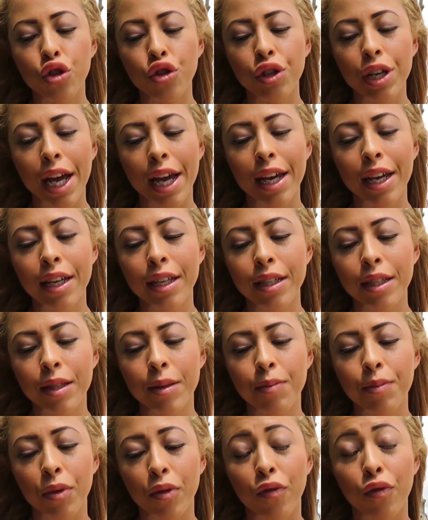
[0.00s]
2 days
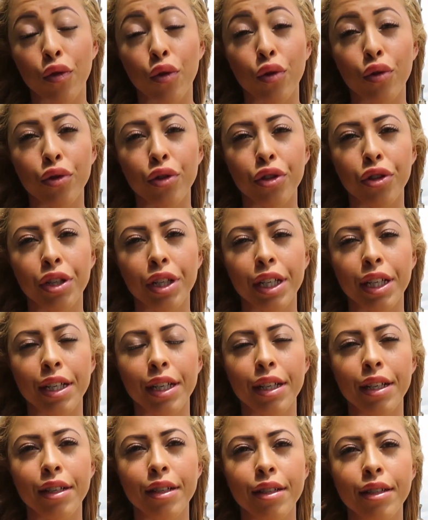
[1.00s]
before New
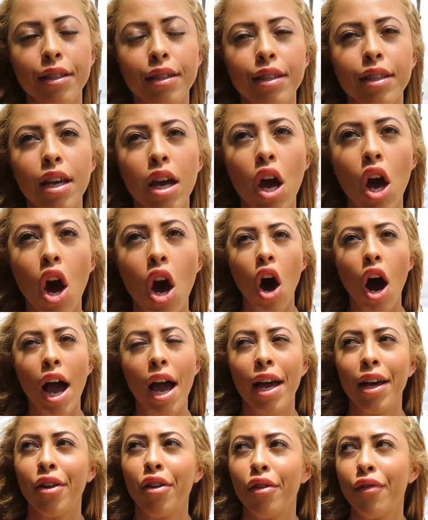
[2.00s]
Year's,
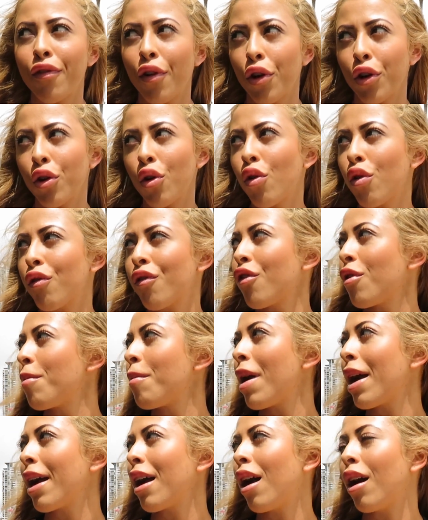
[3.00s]
I got a phone call
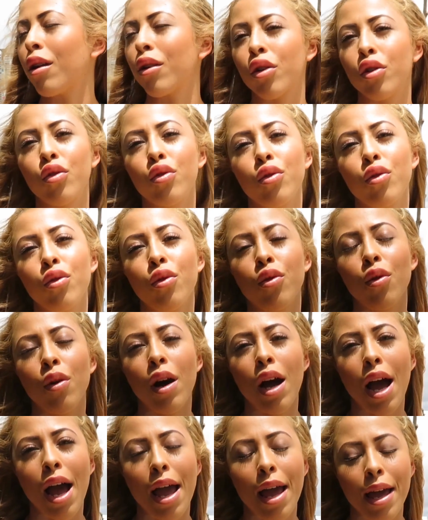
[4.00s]
from my
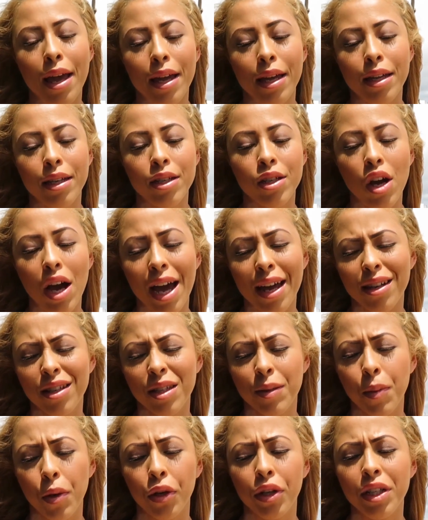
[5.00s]
uncle, and I
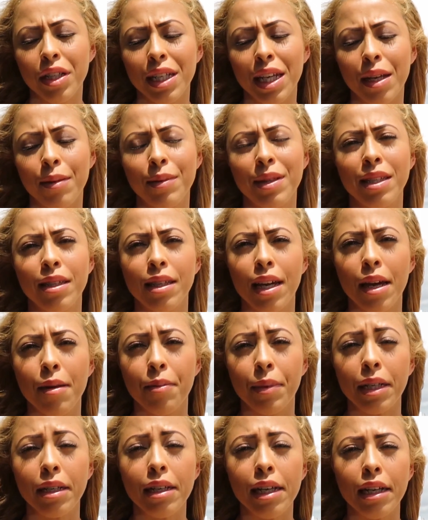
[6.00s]
hadn't spoken to him since I
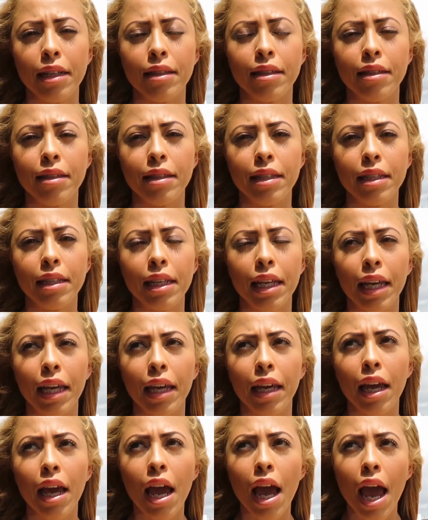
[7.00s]
had been down to
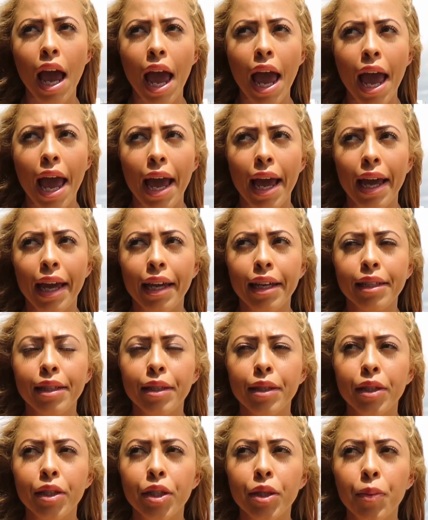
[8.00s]
Sydney.
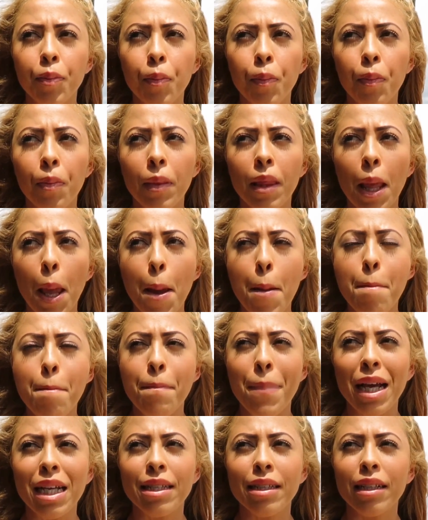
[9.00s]
And
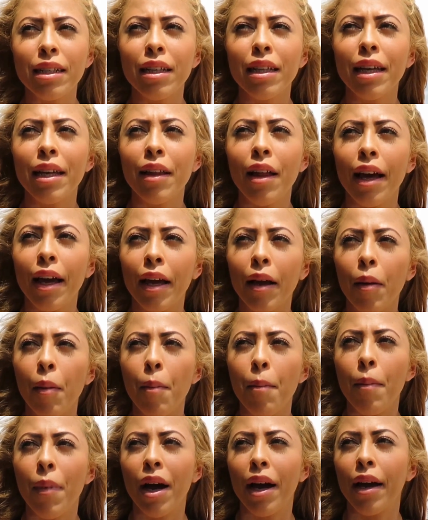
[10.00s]
basically, like,
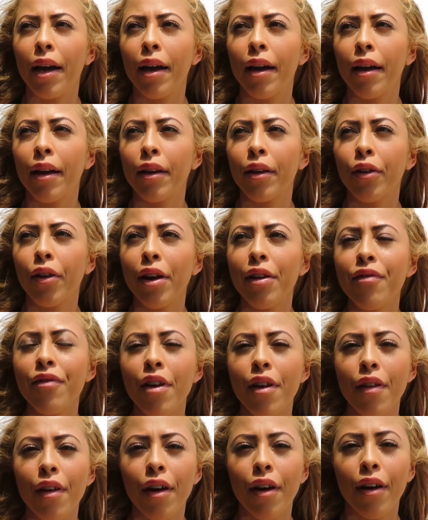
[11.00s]
my
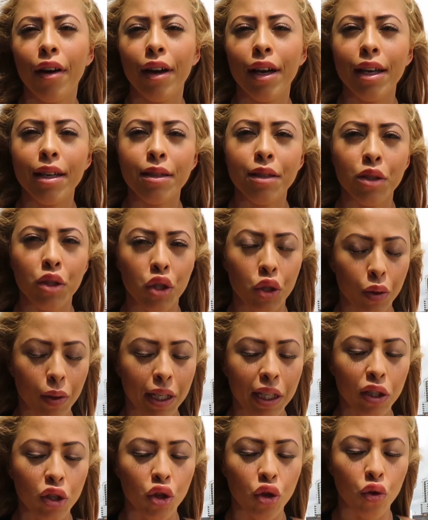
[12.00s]
grandfather isn't
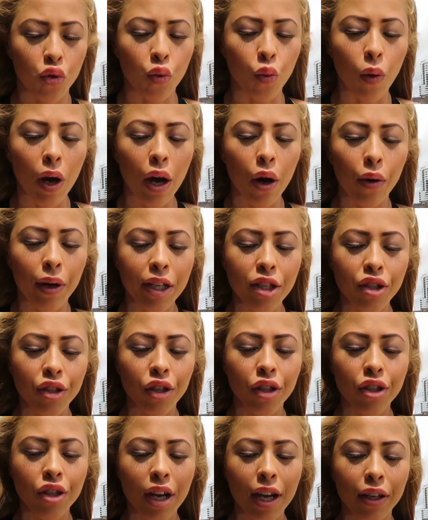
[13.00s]
doing too well. He
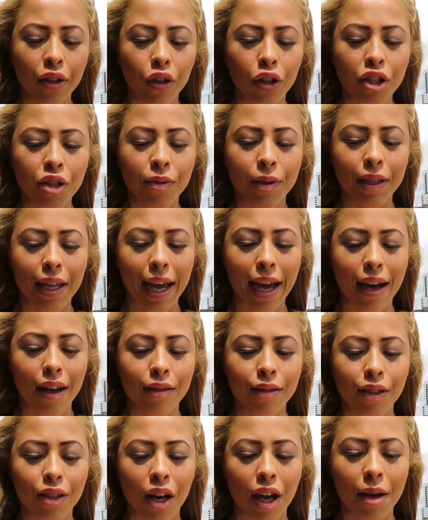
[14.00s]
just got diagnosed with
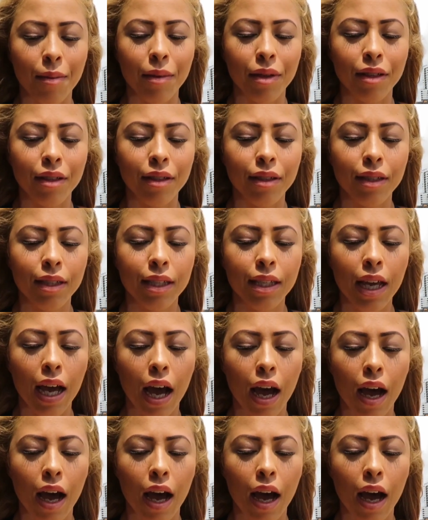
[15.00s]
Alzheimer's,